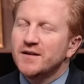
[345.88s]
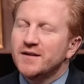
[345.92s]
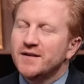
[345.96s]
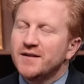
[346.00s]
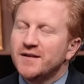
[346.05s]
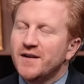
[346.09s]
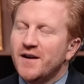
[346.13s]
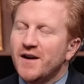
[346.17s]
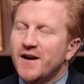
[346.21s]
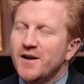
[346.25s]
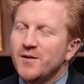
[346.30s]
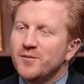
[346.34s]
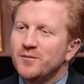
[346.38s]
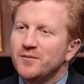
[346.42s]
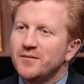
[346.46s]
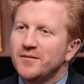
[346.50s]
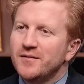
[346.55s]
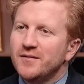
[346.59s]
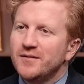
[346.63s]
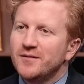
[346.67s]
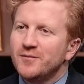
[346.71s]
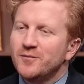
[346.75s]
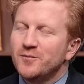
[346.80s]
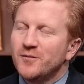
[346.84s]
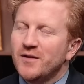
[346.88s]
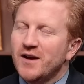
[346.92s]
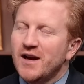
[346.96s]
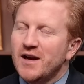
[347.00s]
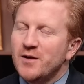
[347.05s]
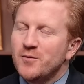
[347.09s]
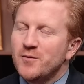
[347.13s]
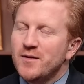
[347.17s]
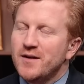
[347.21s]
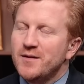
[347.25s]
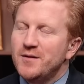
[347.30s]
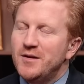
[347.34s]
a time,
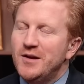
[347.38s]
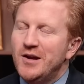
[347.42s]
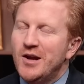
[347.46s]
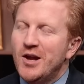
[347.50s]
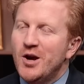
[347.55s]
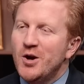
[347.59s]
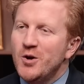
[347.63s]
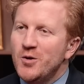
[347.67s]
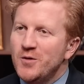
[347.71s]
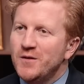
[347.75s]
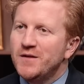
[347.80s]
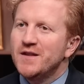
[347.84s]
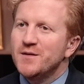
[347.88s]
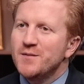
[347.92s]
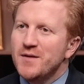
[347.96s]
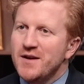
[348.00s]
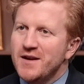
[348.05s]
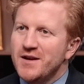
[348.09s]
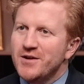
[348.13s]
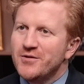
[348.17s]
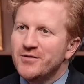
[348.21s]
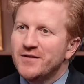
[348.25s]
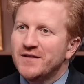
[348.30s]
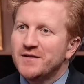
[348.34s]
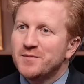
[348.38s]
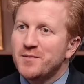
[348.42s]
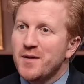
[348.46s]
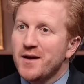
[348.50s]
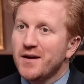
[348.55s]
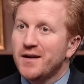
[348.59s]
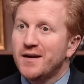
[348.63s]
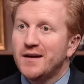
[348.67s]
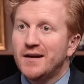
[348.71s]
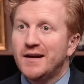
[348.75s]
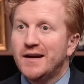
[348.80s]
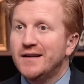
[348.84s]
Kate, when loads in the media are
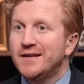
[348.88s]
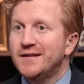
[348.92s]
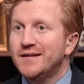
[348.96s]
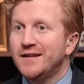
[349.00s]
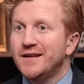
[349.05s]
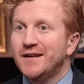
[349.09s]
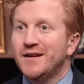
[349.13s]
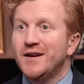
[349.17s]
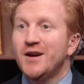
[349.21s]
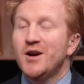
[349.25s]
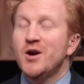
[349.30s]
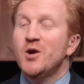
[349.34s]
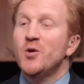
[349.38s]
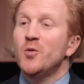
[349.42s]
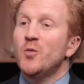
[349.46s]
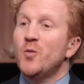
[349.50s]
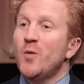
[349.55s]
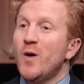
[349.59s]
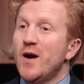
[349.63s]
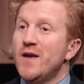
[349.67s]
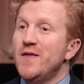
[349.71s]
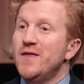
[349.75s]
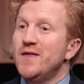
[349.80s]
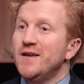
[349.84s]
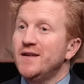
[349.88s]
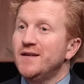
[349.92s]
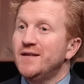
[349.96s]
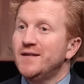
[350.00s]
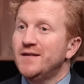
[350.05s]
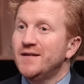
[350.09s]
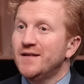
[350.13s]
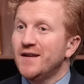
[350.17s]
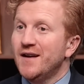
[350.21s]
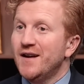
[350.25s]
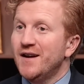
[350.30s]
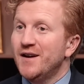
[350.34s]
speculating when
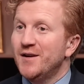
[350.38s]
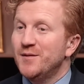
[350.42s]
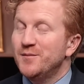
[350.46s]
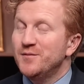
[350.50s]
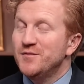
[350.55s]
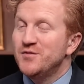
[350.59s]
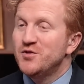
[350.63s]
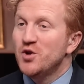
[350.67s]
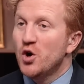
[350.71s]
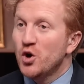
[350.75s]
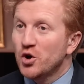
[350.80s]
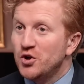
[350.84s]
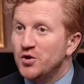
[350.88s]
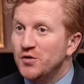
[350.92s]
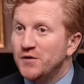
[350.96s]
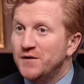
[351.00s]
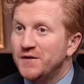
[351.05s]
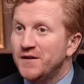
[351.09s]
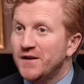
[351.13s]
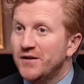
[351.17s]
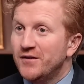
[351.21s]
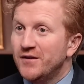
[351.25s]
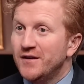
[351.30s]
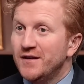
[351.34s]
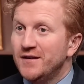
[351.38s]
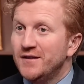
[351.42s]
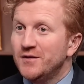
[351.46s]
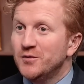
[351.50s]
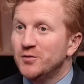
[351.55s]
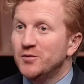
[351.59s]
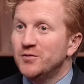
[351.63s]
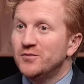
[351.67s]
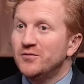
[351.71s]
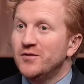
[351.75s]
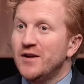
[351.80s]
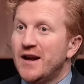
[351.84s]
this DocuSeries,
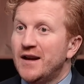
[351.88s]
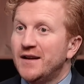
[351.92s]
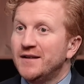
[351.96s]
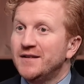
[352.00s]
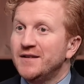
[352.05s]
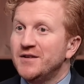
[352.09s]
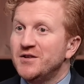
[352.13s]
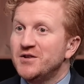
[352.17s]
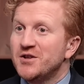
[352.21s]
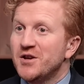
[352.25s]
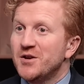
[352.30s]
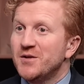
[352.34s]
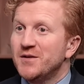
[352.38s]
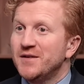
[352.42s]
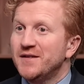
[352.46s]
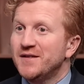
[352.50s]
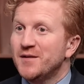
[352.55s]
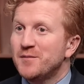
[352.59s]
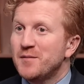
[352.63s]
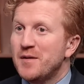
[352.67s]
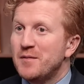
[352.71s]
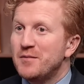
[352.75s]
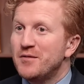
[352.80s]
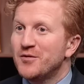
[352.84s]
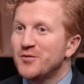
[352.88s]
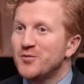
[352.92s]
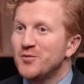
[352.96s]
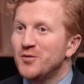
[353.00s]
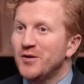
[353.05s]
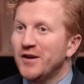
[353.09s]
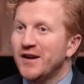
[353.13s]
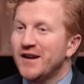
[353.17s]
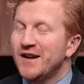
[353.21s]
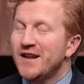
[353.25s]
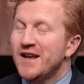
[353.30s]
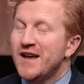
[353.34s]
or reality show as some people are
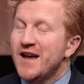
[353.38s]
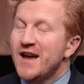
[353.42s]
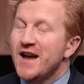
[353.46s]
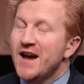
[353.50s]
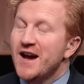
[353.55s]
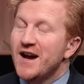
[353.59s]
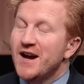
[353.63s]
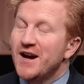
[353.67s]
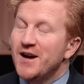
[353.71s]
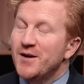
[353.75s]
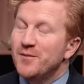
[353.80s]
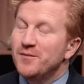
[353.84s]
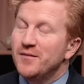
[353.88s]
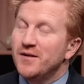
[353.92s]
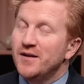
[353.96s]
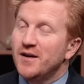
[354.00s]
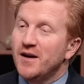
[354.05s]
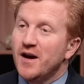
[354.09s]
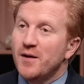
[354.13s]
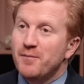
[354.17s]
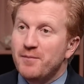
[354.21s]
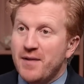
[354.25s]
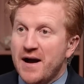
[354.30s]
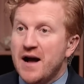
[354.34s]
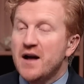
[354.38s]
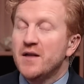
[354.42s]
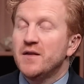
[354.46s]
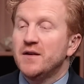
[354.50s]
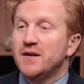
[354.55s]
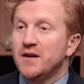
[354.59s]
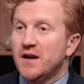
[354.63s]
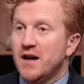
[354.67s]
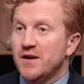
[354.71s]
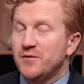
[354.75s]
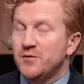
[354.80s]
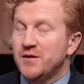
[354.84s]
calling it, about the
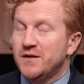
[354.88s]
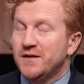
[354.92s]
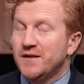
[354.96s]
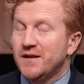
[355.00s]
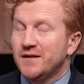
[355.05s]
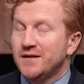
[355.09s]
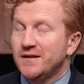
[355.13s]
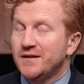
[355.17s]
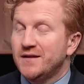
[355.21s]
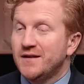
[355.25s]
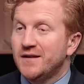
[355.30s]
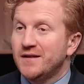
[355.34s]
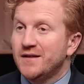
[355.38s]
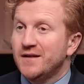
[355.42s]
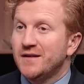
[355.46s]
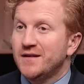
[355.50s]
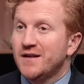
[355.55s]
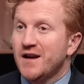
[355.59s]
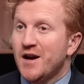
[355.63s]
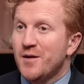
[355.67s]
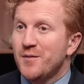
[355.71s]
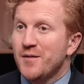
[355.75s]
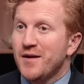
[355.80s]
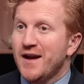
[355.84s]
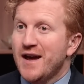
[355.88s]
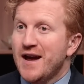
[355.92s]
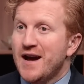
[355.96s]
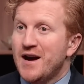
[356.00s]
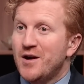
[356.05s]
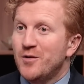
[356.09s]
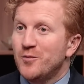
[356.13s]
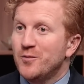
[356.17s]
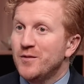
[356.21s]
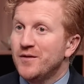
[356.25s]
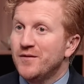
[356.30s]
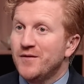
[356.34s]
life with the Sussexes is coming
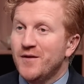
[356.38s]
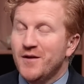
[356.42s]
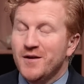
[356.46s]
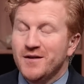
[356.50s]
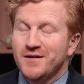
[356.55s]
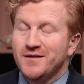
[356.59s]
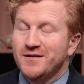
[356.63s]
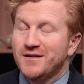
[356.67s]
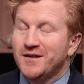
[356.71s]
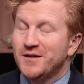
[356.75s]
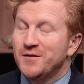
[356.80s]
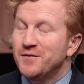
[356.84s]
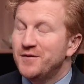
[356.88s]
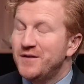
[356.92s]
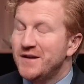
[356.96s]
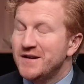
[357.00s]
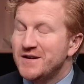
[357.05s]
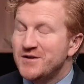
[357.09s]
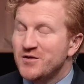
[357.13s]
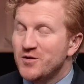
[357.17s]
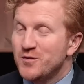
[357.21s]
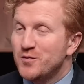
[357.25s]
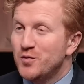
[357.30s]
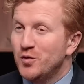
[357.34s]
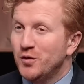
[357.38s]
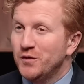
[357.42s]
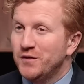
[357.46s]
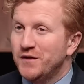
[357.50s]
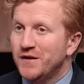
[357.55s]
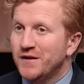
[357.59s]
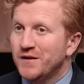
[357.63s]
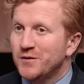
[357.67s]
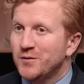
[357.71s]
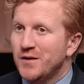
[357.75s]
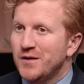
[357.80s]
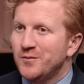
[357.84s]
out. We've heard conflicting reports
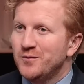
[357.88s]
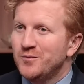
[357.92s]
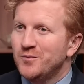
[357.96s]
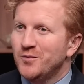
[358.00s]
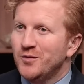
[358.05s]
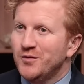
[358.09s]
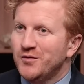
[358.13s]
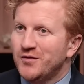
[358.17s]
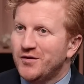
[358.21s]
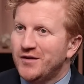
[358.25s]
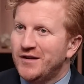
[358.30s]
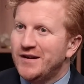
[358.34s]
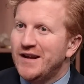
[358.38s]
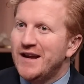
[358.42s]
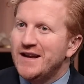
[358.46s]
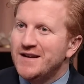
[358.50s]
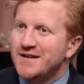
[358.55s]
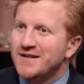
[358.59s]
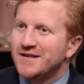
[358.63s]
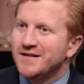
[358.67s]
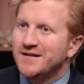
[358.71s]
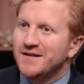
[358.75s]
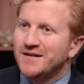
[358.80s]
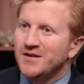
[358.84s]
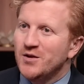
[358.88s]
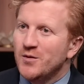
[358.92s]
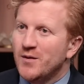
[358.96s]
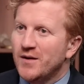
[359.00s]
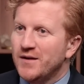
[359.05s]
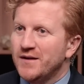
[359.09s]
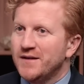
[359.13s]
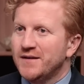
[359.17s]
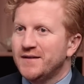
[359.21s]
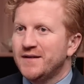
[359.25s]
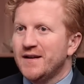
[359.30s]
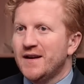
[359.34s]
this week. What's the latest as you
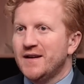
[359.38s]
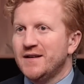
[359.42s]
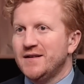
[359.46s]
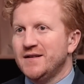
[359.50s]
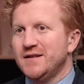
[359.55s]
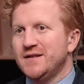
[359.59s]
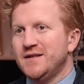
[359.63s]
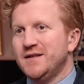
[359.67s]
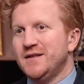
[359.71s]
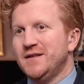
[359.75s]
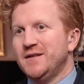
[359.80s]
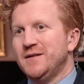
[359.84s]
understand it?